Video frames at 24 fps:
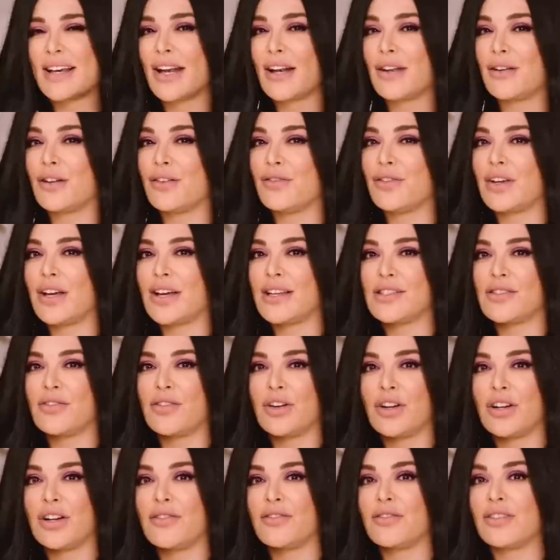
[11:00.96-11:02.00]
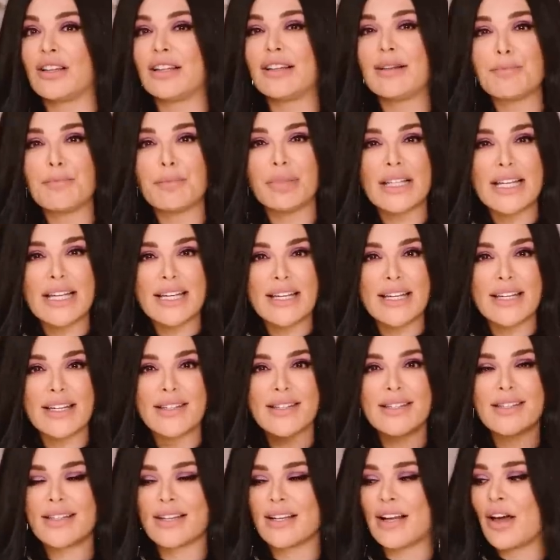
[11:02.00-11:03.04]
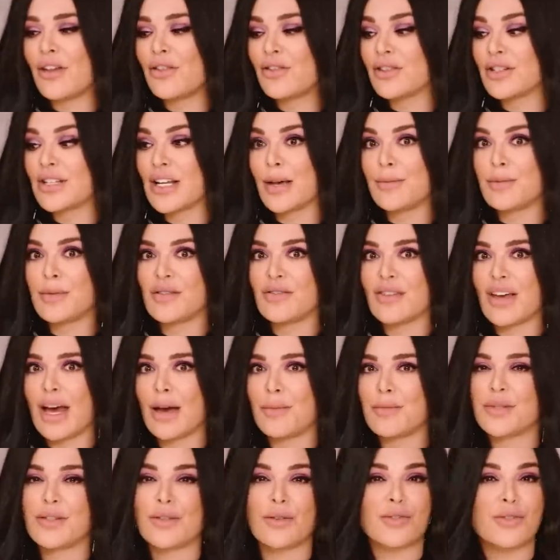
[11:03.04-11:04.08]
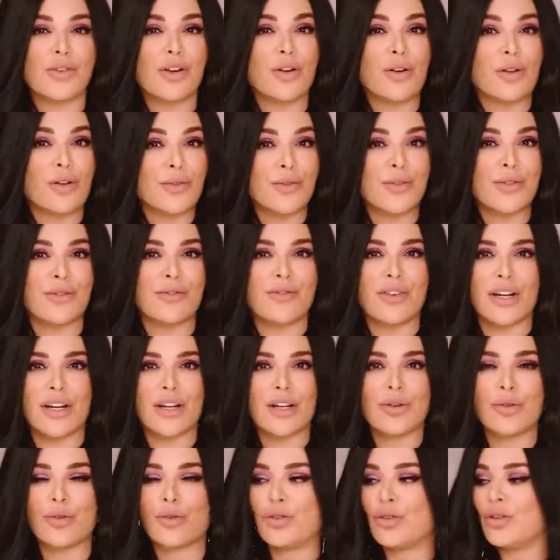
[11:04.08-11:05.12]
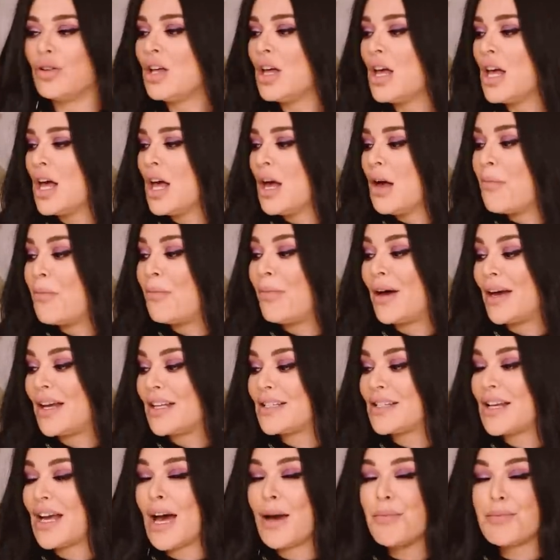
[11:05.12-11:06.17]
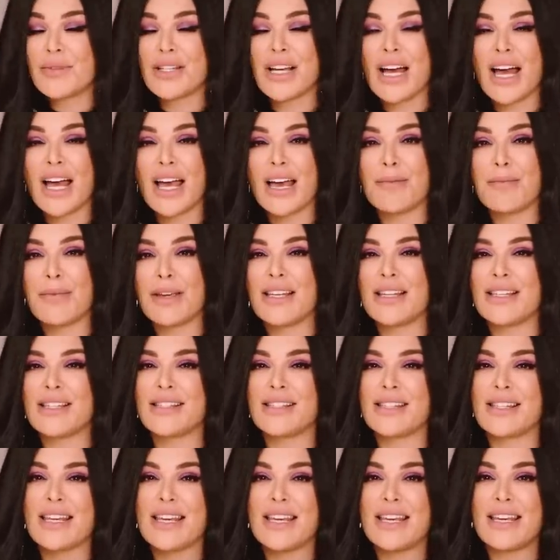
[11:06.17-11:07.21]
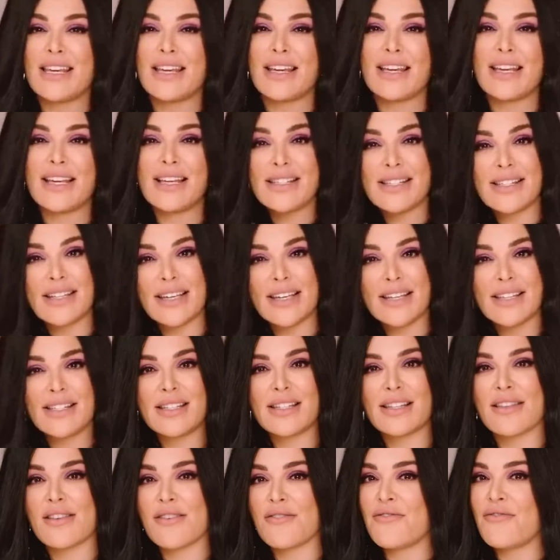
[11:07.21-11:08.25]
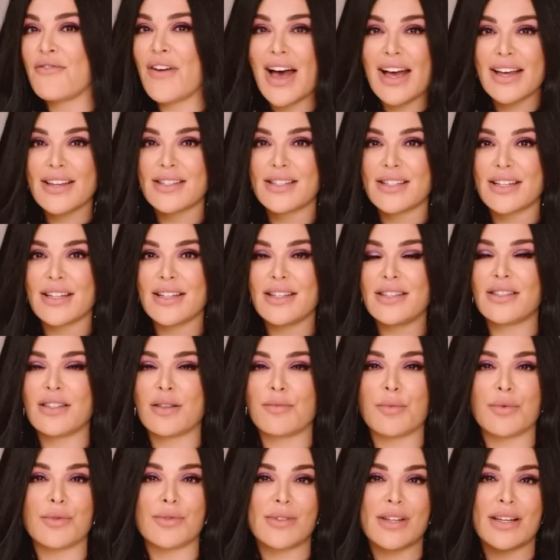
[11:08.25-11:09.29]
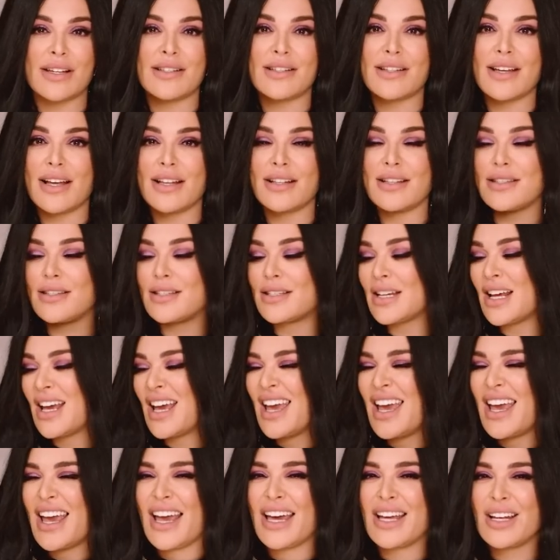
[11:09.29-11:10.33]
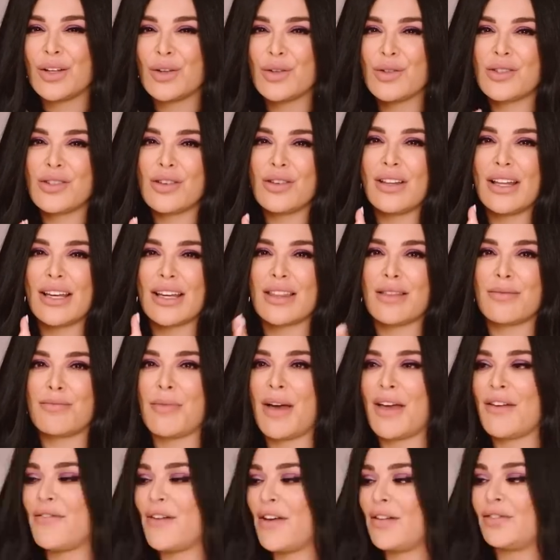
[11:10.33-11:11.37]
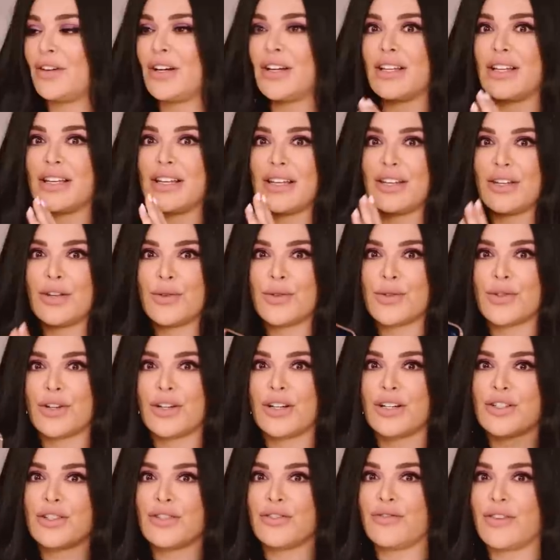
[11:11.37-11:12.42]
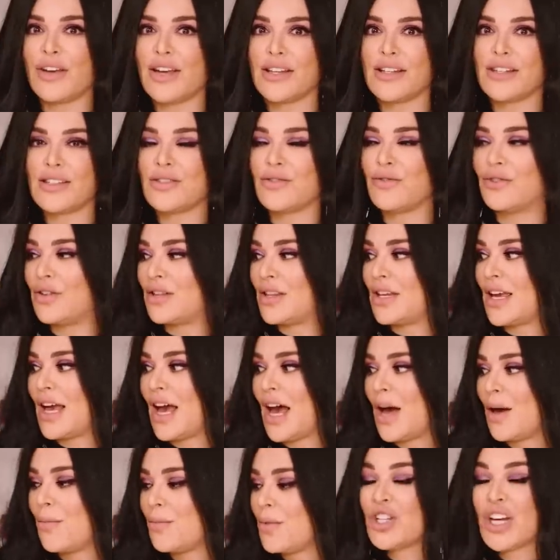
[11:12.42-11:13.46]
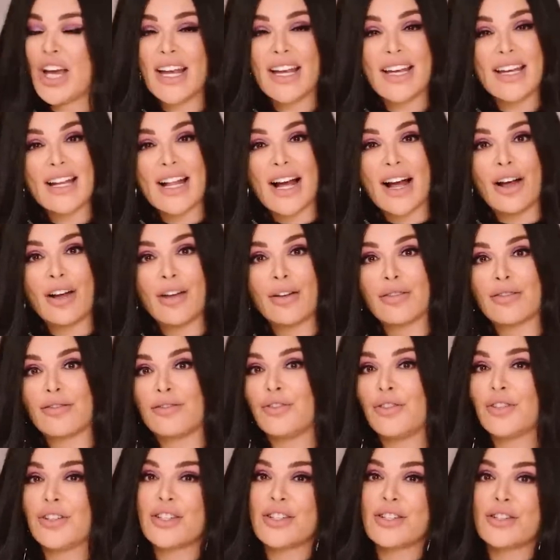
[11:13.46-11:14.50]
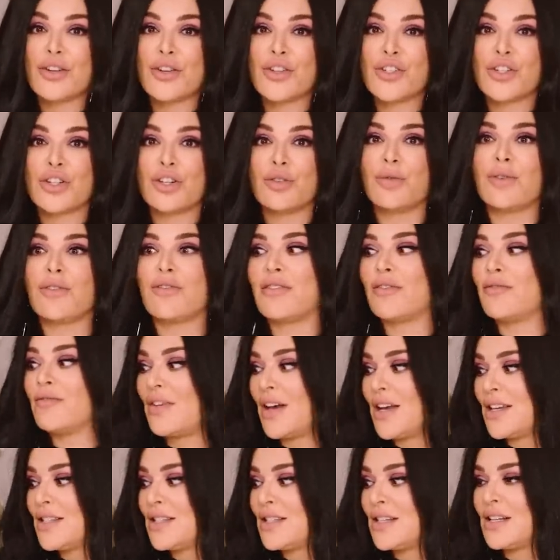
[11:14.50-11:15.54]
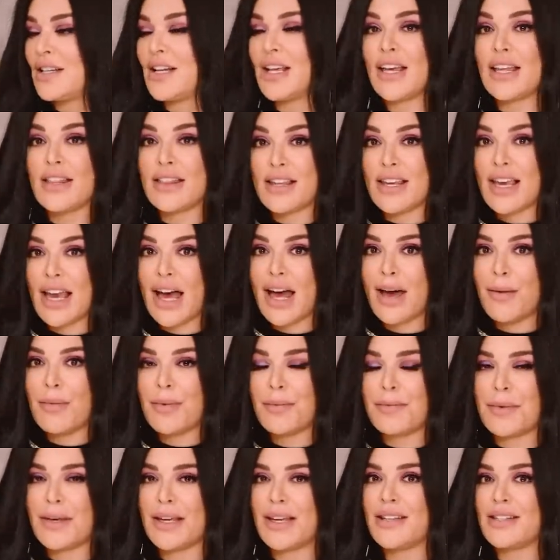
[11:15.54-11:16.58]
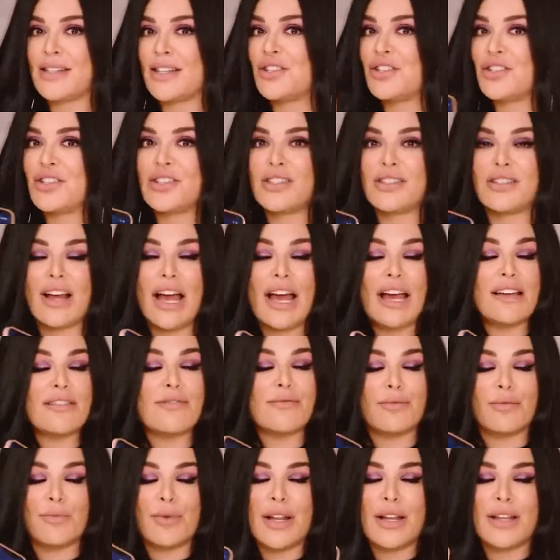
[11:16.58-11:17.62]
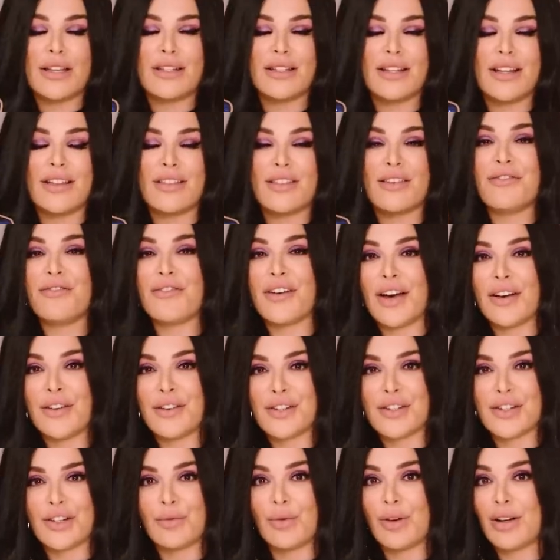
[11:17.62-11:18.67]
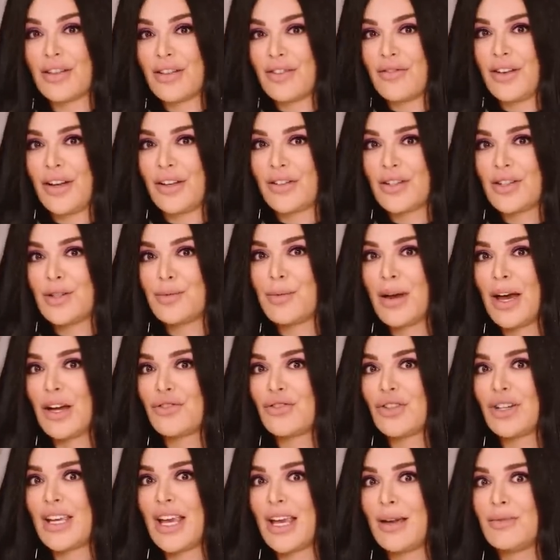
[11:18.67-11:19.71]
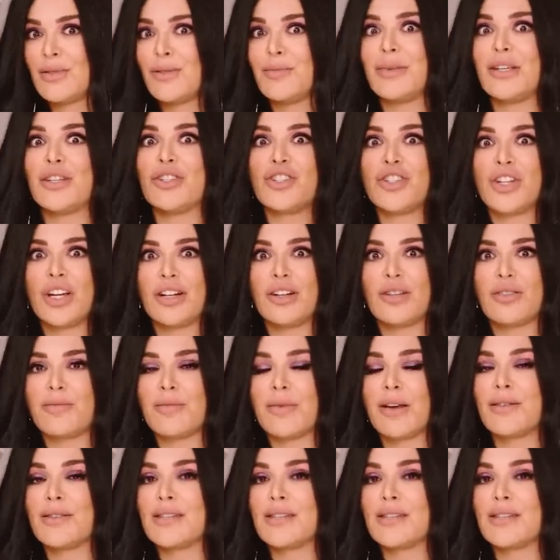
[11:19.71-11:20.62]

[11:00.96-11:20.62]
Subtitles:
Like, I don't know if you guys have heard of the Blinkist and other types of apps. Those are also very cool. But Uptime is the easiest, the fastest, the most condensed, and also like my favorite user interface for the app. Check it out. Full disclosure, we've invested in the app because one of the founders, Patrick, came to me and shared it with me.